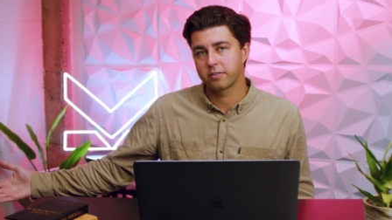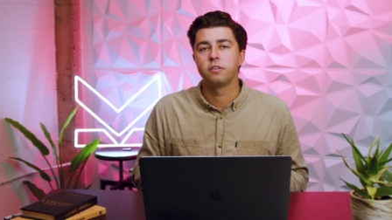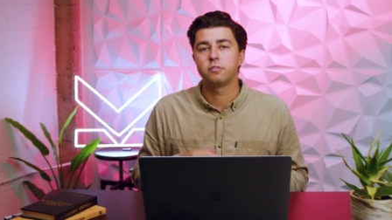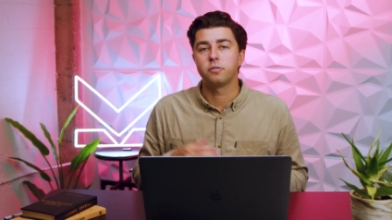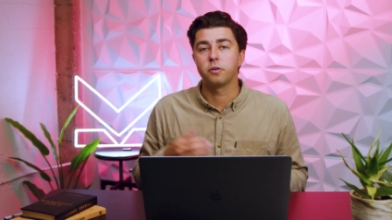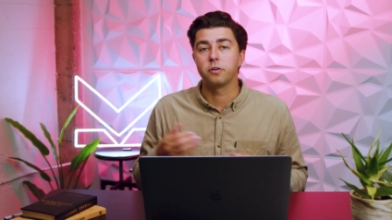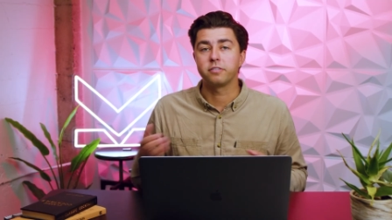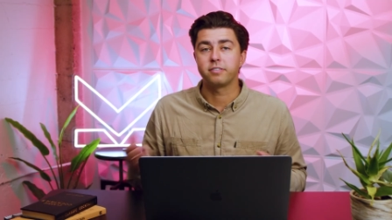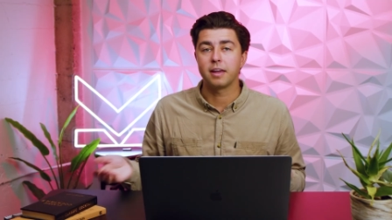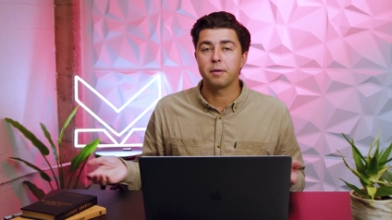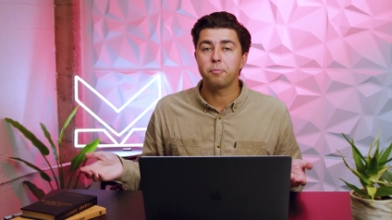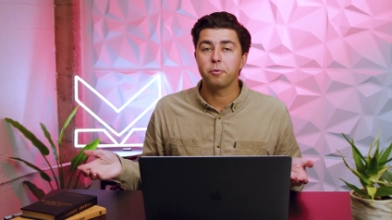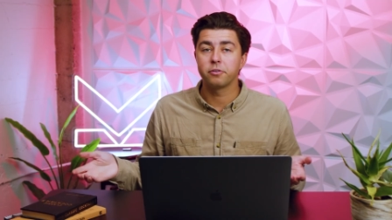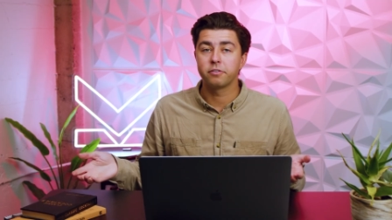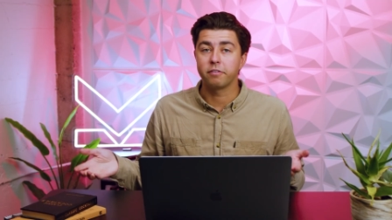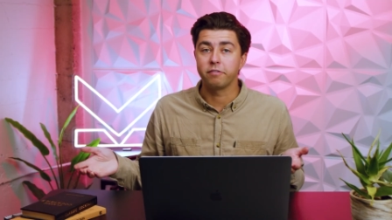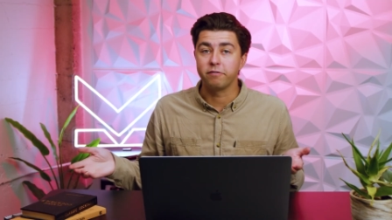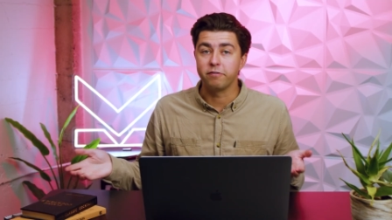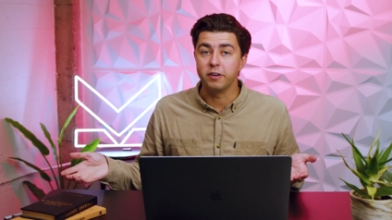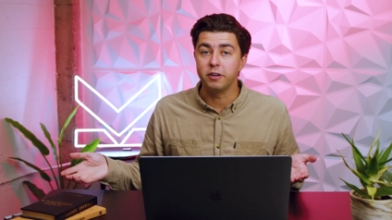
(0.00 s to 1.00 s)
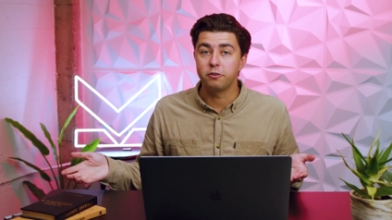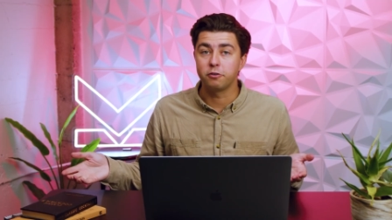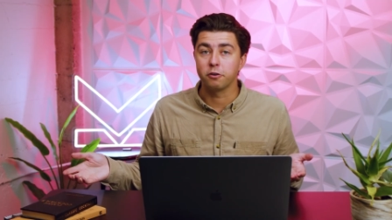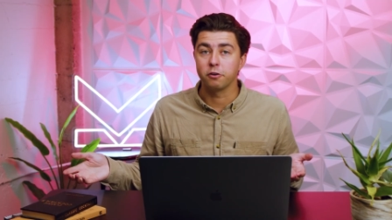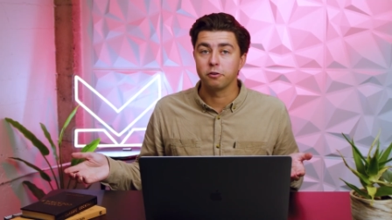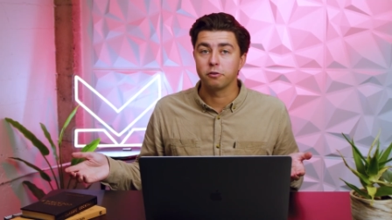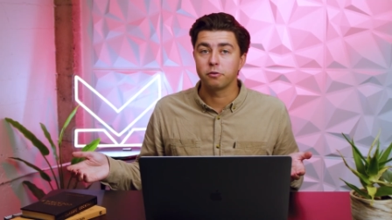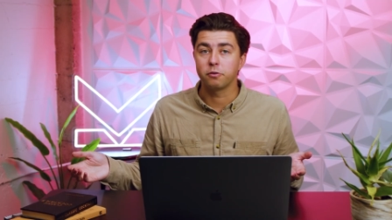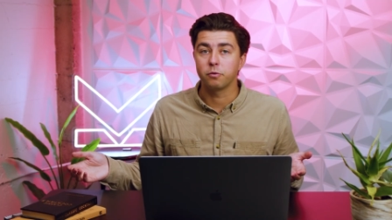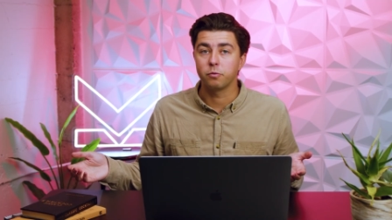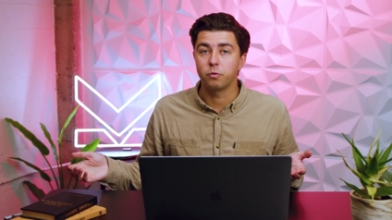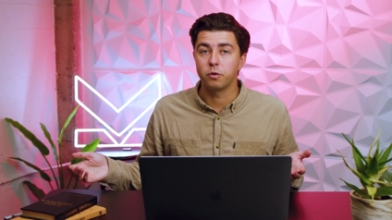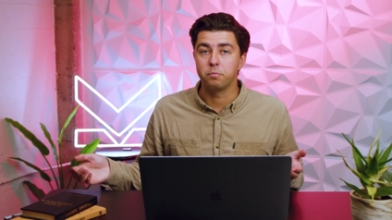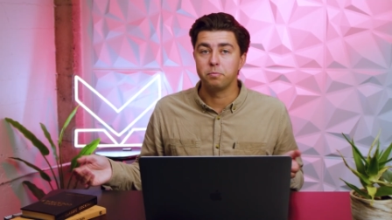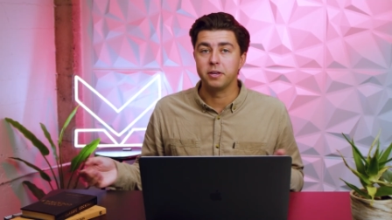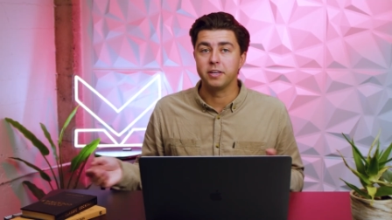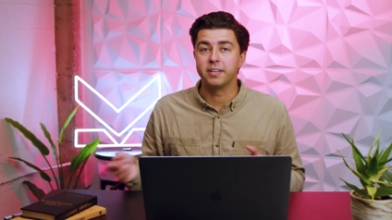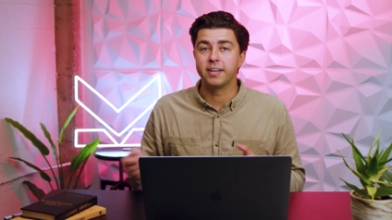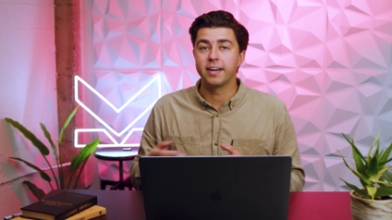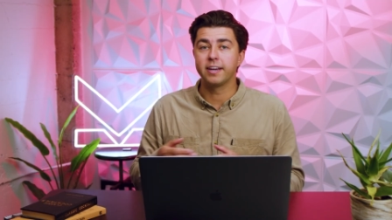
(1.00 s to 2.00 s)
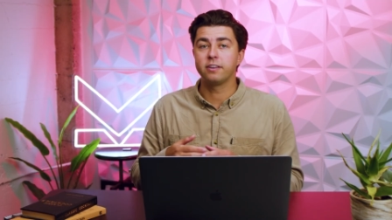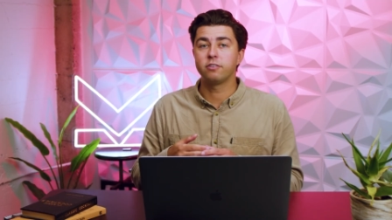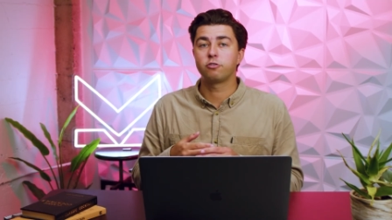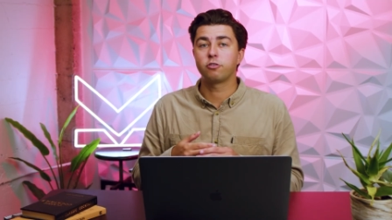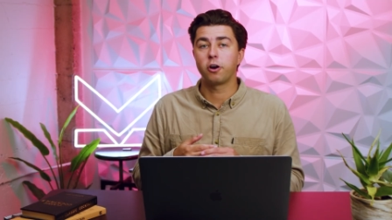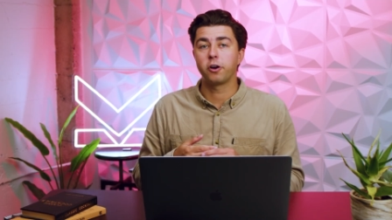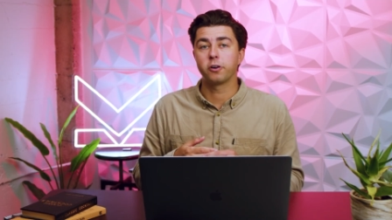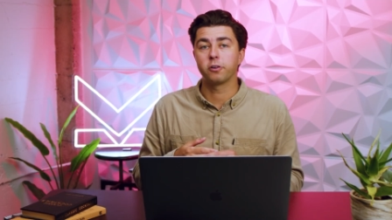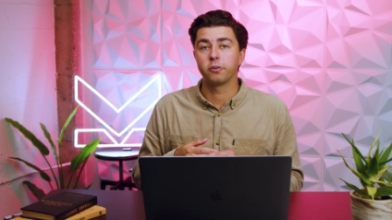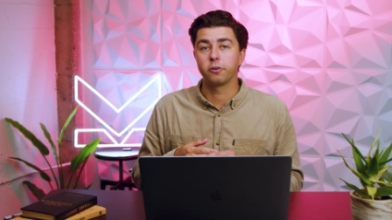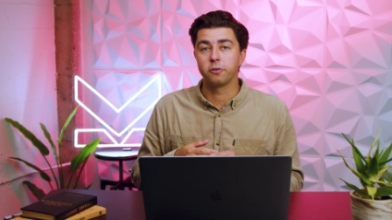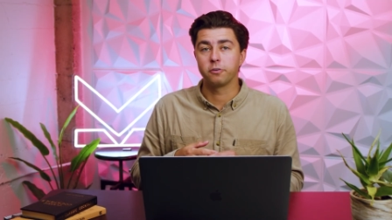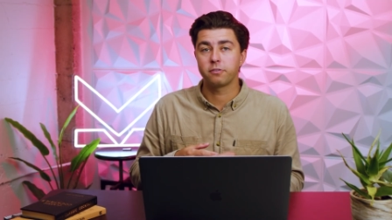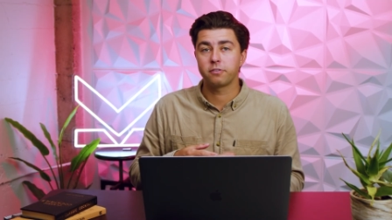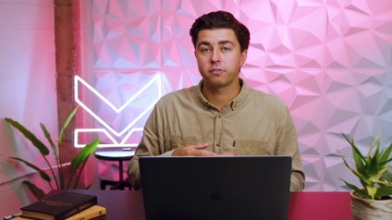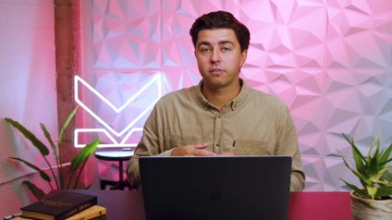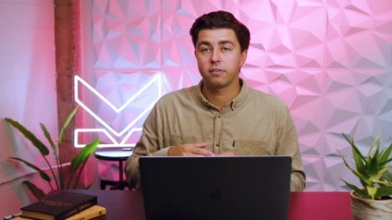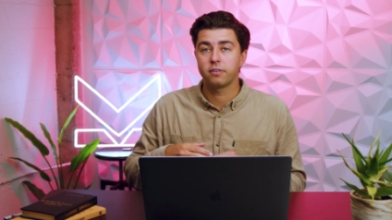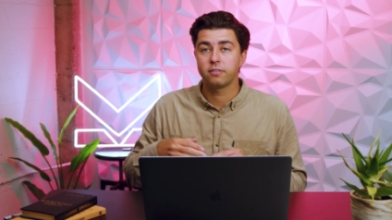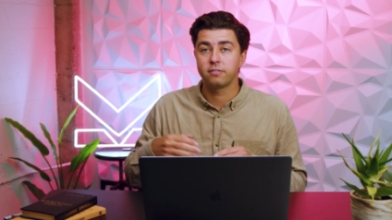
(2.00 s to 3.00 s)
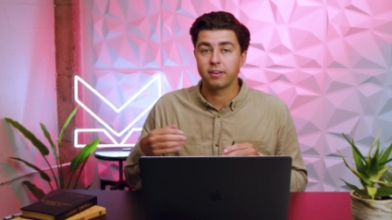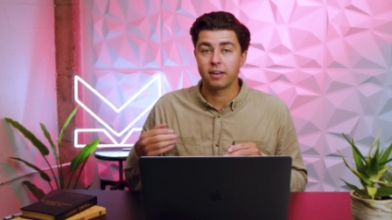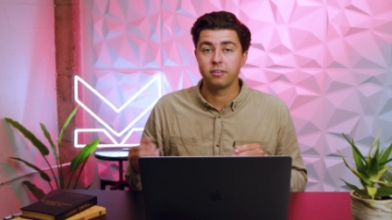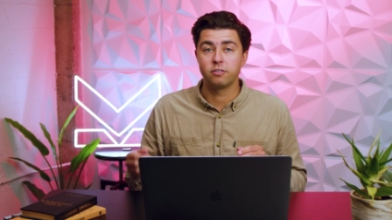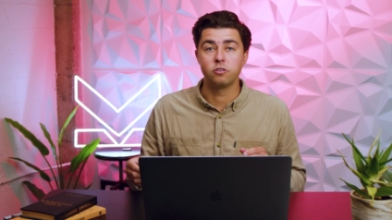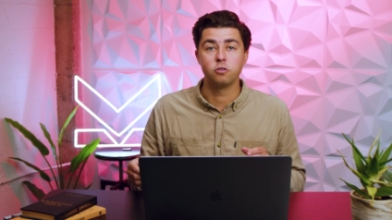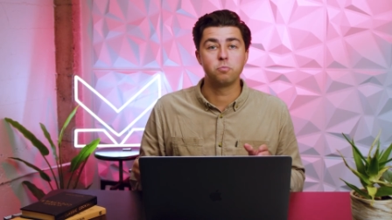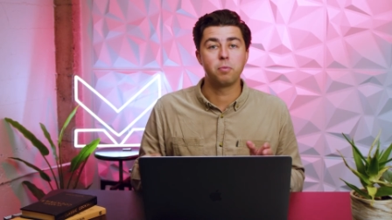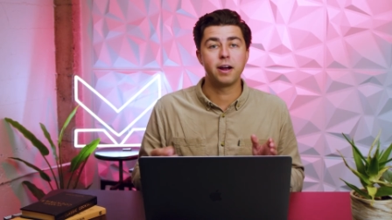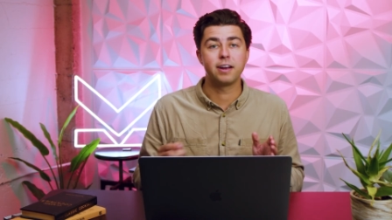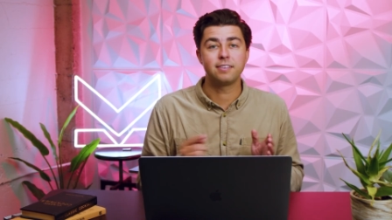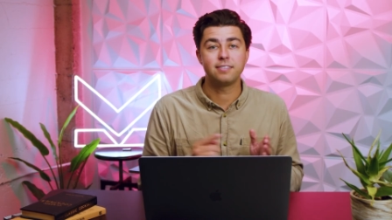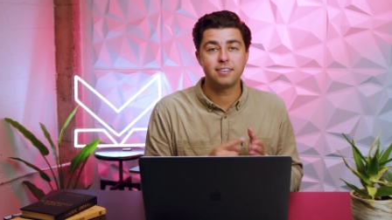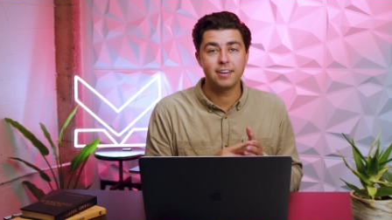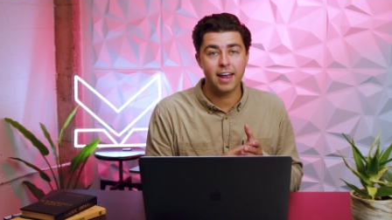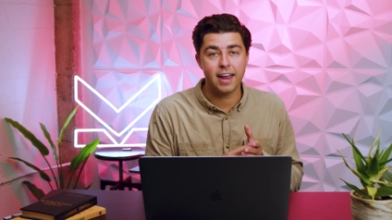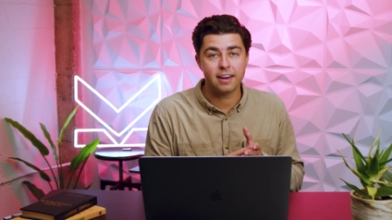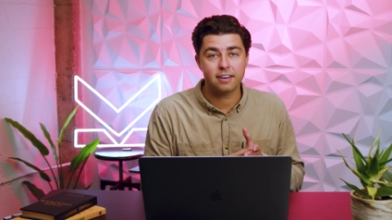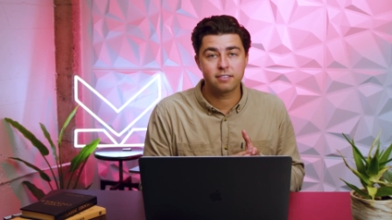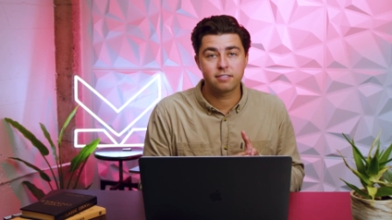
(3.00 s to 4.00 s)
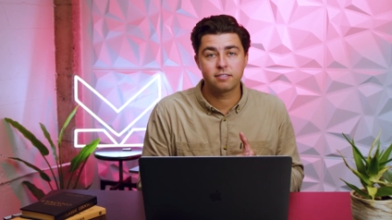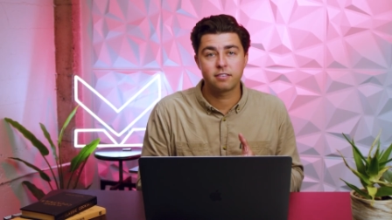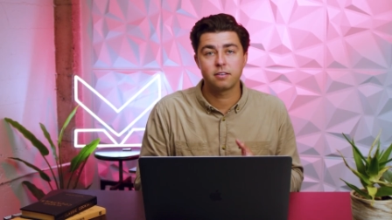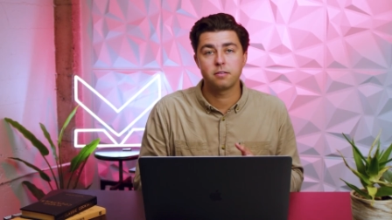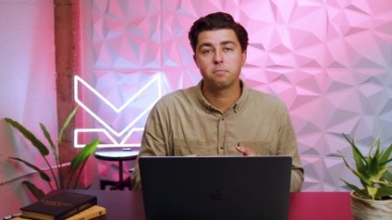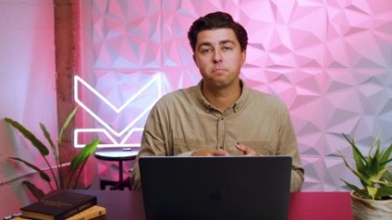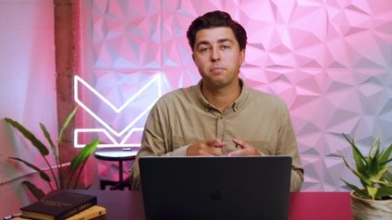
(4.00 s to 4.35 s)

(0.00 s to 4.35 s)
So examples of features would be getting chart alerts sent to you by text,